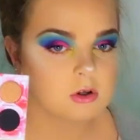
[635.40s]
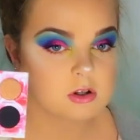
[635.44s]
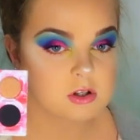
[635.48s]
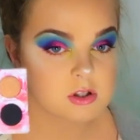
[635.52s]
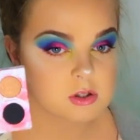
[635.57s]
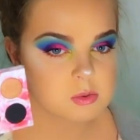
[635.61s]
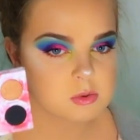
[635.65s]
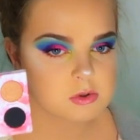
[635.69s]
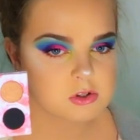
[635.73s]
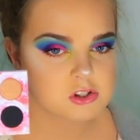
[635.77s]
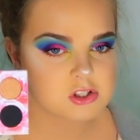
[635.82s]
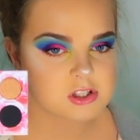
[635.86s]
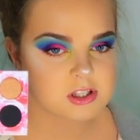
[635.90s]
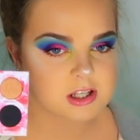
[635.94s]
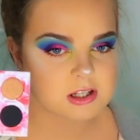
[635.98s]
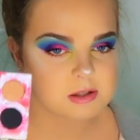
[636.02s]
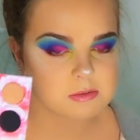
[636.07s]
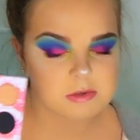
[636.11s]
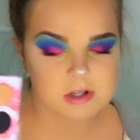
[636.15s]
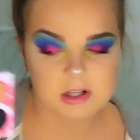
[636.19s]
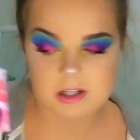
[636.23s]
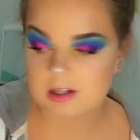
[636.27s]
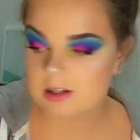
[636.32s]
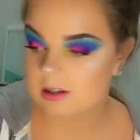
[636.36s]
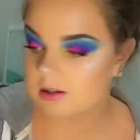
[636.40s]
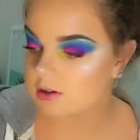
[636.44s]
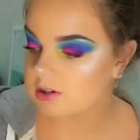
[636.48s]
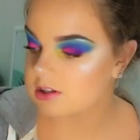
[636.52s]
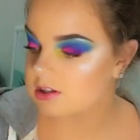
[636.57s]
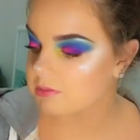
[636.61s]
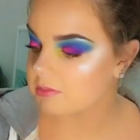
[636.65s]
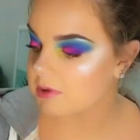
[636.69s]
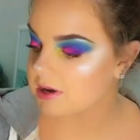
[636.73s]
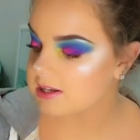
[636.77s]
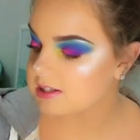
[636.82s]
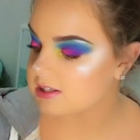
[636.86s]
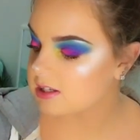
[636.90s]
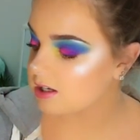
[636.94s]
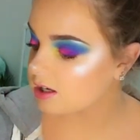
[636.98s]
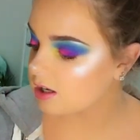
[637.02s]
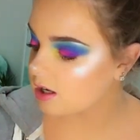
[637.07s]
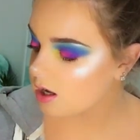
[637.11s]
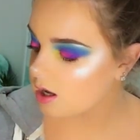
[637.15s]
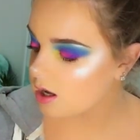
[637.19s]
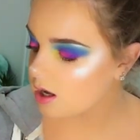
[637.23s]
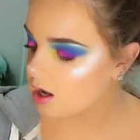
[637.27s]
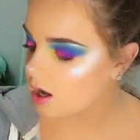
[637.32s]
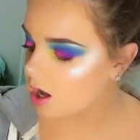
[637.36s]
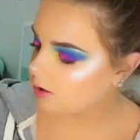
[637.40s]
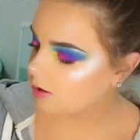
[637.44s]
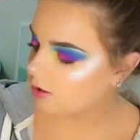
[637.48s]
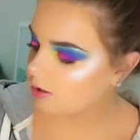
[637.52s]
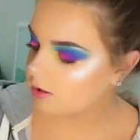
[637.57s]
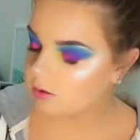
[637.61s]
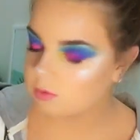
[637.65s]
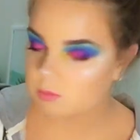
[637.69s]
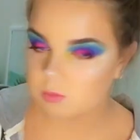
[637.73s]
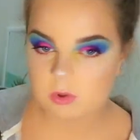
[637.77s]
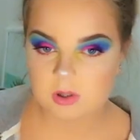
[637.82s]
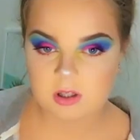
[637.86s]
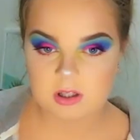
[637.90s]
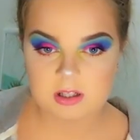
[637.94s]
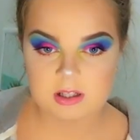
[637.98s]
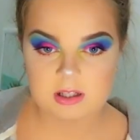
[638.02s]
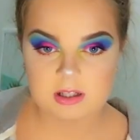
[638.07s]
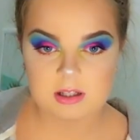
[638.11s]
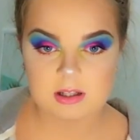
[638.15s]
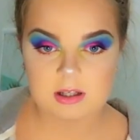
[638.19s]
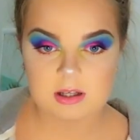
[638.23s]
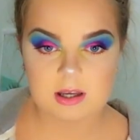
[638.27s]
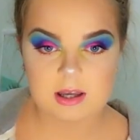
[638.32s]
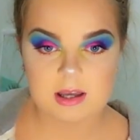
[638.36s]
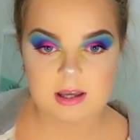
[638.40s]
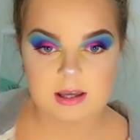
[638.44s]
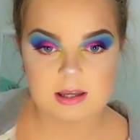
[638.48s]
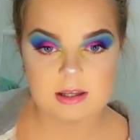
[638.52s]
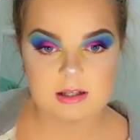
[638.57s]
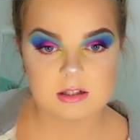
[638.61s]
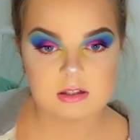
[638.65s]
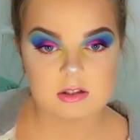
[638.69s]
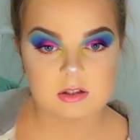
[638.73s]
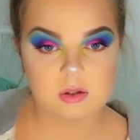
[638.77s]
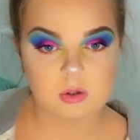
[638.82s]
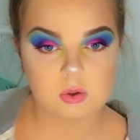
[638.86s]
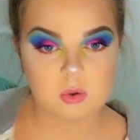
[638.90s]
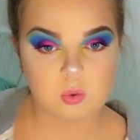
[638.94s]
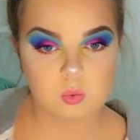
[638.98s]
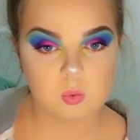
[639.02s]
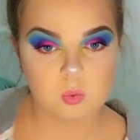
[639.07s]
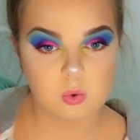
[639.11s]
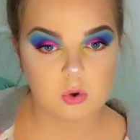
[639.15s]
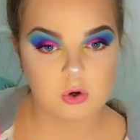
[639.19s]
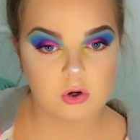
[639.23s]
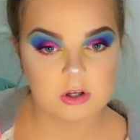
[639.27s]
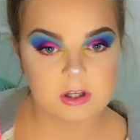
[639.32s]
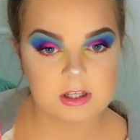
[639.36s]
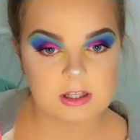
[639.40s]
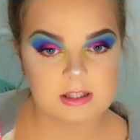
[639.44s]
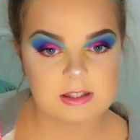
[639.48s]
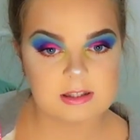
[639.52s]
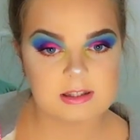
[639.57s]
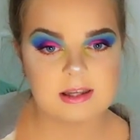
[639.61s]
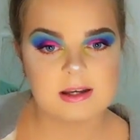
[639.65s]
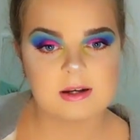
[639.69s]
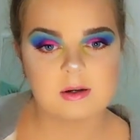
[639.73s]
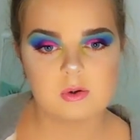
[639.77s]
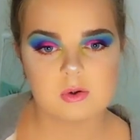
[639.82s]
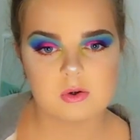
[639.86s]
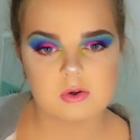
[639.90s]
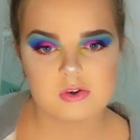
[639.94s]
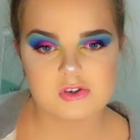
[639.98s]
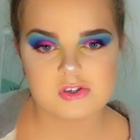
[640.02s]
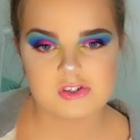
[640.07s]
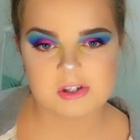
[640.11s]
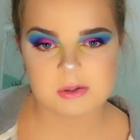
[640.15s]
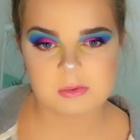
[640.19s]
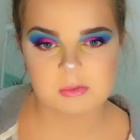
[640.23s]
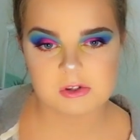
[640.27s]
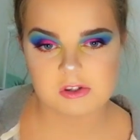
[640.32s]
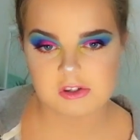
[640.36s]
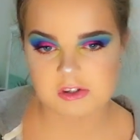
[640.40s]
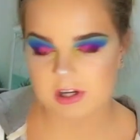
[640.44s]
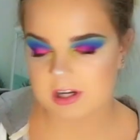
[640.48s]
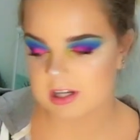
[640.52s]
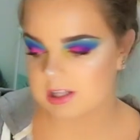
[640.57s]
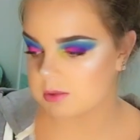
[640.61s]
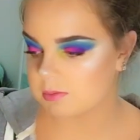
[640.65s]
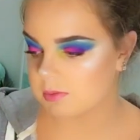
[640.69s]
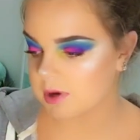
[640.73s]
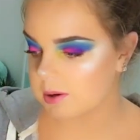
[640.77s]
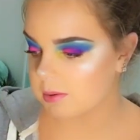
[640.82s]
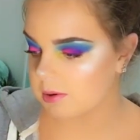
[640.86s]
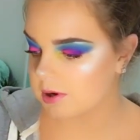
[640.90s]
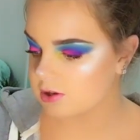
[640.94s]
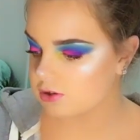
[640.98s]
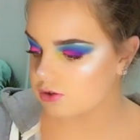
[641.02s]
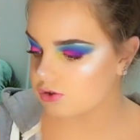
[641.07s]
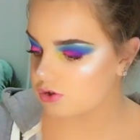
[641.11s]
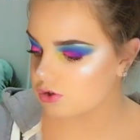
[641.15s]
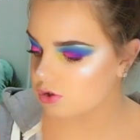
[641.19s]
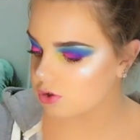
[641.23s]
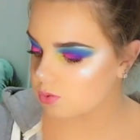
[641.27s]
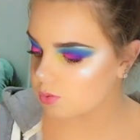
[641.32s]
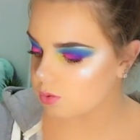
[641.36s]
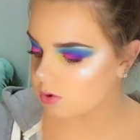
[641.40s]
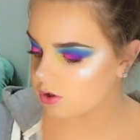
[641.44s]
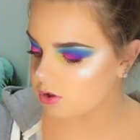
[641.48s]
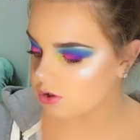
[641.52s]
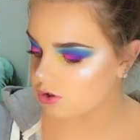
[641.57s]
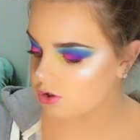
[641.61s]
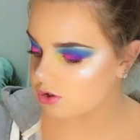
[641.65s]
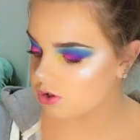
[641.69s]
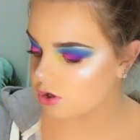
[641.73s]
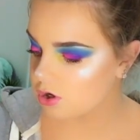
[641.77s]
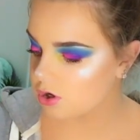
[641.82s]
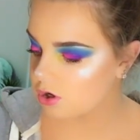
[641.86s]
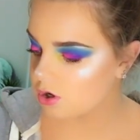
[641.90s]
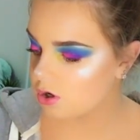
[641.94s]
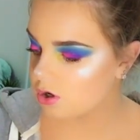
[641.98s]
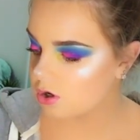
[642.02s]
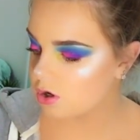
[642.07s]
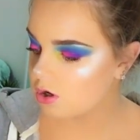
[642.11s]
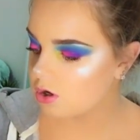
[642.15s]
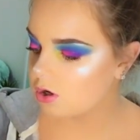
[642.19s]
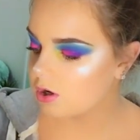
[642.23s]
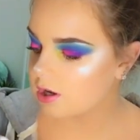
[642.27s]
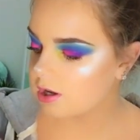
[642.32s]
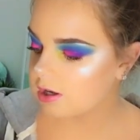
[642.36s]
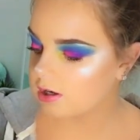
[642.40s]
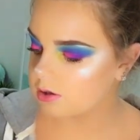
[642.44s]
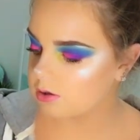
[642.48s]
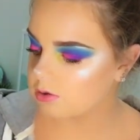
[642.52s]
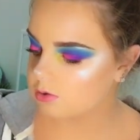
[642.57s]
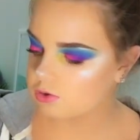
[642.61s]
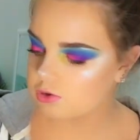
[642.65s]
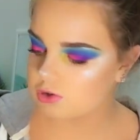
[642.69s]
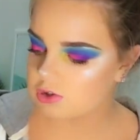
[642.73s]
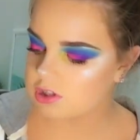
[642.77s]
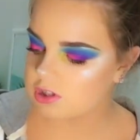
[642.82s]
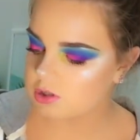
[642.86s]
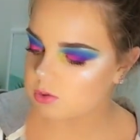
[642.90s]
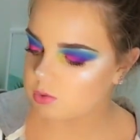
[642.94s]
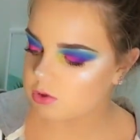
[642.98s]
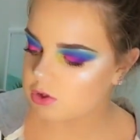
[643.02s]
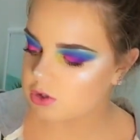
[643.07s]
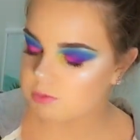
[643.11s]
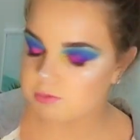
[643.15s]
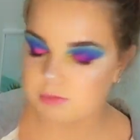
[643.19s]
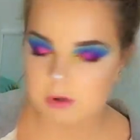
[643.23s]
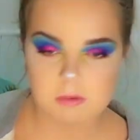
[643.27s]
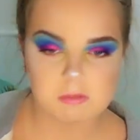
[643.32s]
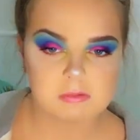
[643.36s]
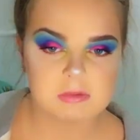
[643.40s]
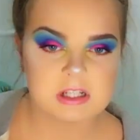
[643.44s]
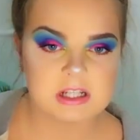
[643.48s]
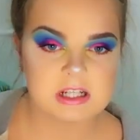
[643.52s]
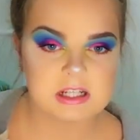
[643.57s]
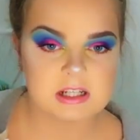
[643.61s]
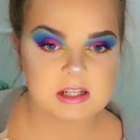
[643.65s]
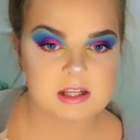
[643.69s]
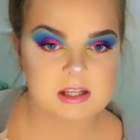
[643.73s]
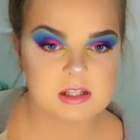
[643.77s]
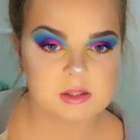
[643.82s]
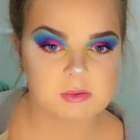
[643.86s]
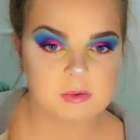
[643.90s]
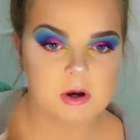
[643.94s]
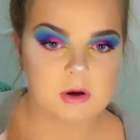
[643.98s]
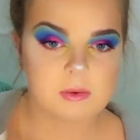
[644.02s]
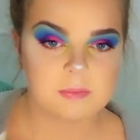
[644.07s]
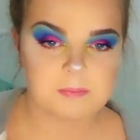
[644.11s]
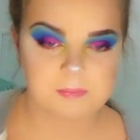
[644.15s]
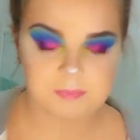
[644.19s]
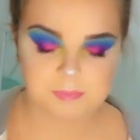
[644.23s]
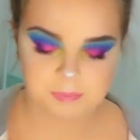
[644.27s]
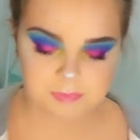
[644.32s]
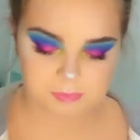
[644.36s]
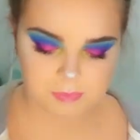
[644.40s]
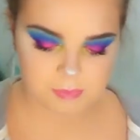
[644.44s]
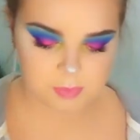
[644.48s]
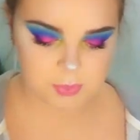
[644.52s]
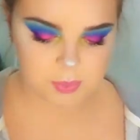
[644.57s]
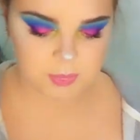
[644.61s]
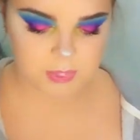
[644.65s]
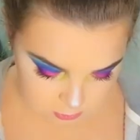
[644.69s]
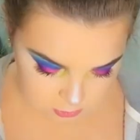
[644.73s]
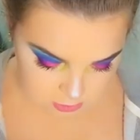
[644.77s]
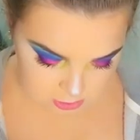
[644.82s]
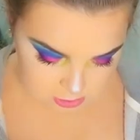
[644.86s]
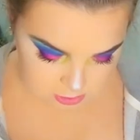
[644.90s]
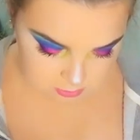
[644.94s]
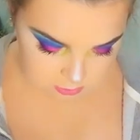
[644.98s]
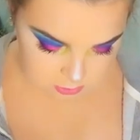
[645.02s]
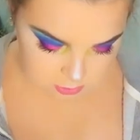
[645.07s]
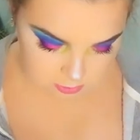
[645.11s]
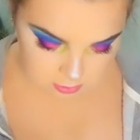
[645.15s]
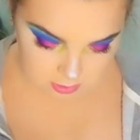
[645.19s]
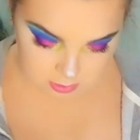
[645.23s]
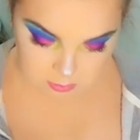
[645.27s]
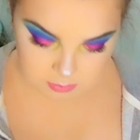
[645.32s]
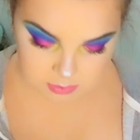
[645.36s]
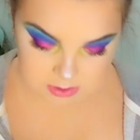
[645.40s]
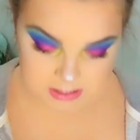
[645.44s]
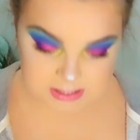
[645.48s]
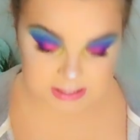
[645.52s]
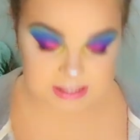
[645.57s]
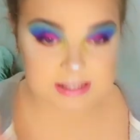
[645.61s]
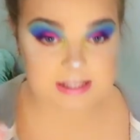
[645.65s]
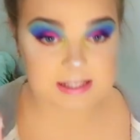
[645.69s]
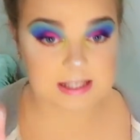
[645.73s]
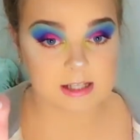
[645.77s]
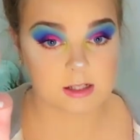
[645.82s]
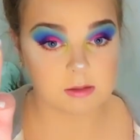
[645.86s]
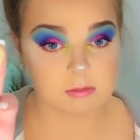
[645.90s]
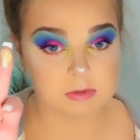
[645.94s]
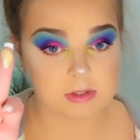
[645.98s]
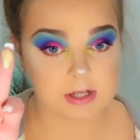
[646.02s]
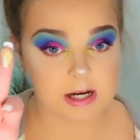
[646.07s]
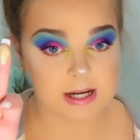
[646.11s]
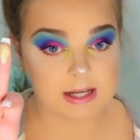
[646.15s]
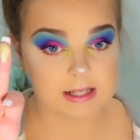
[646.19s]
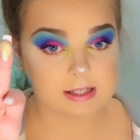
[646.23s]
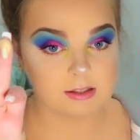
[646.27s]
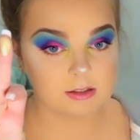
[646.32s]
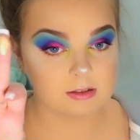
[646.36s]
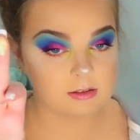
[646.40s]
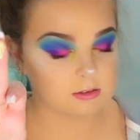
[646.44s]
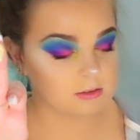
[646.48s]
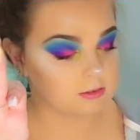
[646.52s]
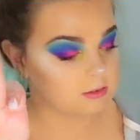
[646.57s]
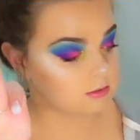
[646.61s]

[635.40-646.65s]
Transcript: Gotta swatch Scatterbrain. It looks amazing. In One Ear and Quirky. They're all shimmer shades. Maybe I should swatch. And I'll just swatch Bomb Diggity as well. First, I'm going in with Scatterbrain.